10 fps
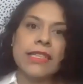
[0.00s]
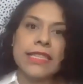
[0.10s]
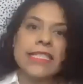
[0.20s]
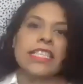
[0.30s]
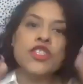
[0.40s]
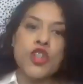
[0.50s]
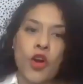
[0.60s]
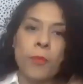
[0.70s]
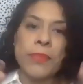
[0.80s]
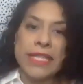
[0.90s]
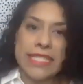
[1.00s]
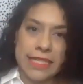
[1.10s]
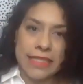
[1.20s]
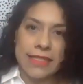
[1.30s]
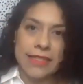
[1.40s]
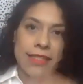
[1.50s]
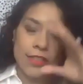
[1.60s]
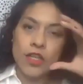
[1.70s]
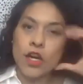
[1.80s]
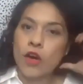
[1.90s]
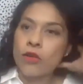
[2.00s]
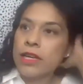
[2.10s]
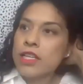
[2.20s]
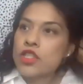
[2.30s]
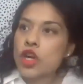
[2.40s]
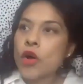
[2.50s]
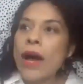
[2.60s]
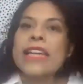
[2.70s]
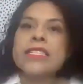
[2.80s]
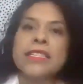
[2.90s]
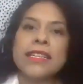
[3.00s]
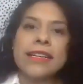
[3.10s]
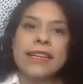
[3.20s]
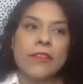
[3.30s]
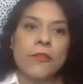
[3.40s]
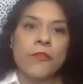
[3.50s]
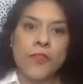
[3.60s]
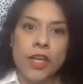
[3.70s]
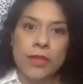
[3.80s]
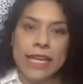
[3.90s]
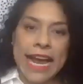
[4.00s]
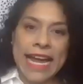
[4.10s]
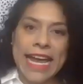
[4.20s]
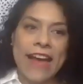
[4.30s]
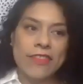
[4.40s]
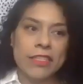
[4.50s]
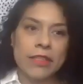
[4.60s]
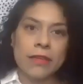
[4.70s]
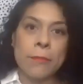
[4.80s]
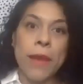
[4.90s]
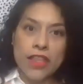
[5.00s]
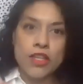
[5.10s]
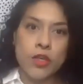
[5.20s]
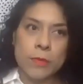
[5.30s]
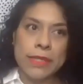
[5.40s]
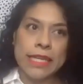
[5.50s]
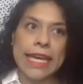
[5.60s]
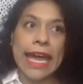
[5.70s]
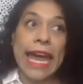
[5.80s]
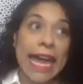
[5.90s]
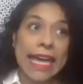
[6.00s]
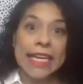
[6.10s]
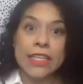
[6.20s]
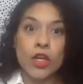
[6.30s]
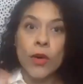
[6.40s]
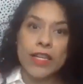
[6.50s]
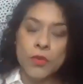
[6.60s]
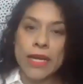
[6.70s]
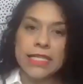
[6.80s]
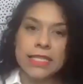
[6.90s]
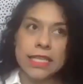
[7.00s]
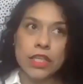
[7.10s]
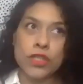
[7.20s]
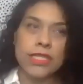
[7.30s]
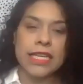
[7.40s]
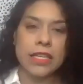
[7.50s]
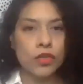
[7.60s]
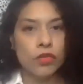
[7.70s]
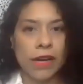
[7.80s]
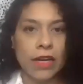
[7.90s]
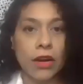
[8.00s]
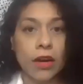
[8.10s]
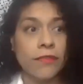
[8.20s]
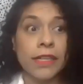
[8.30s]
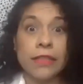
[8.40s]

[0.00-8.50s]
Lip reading: this is your business, you know? So I shouldn't feel like I have to mother you and be like, hey, you know, X, Y, and Z, you should take your do-rag off.